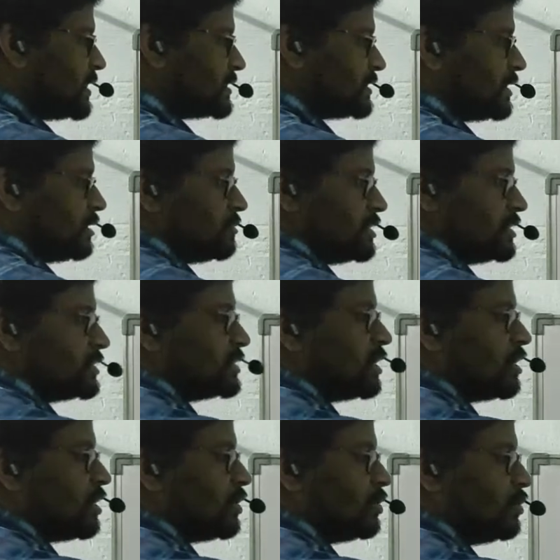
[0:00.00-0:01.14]
plus 3 means
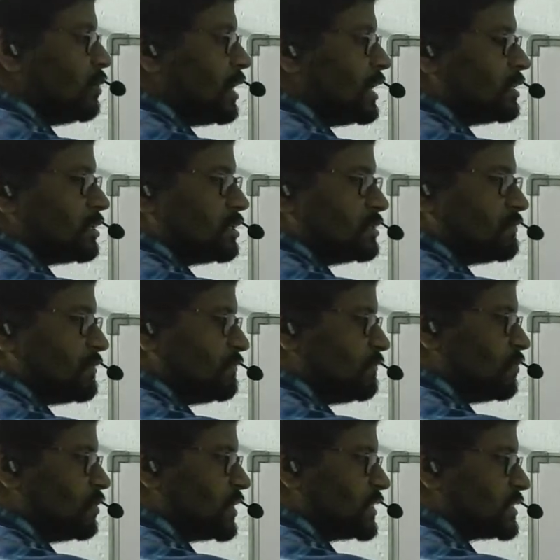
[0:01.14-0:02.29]
2 electrons from
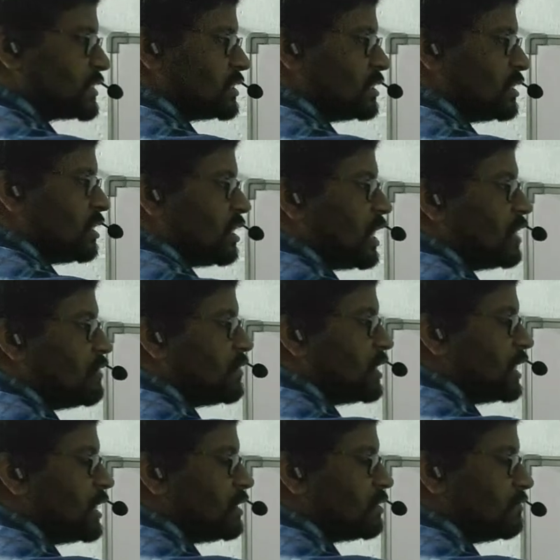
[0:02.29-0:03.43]
4s and 1
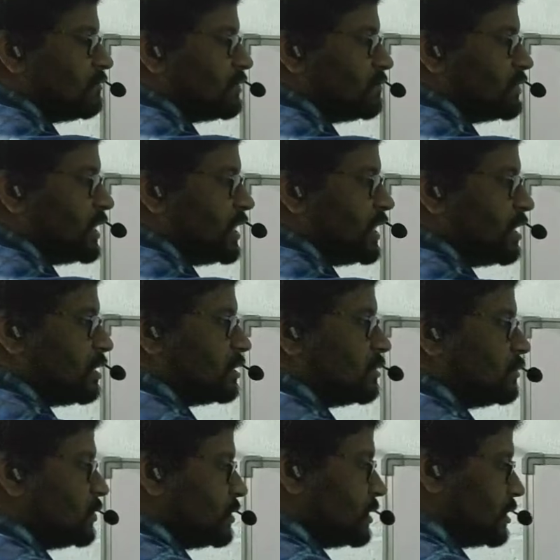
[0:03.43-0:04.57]
electron from 3d are
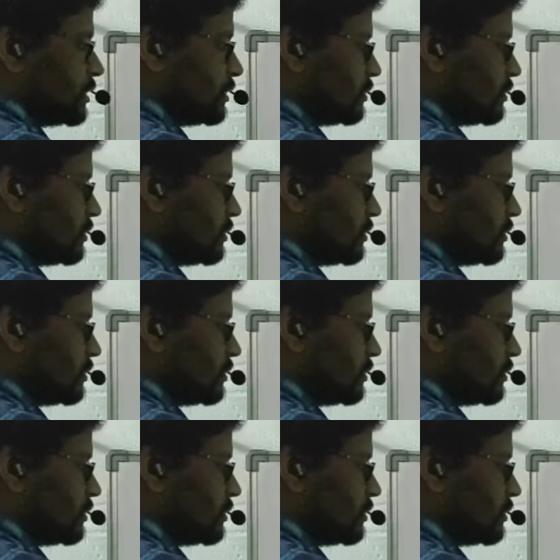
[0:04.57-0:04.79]
removed.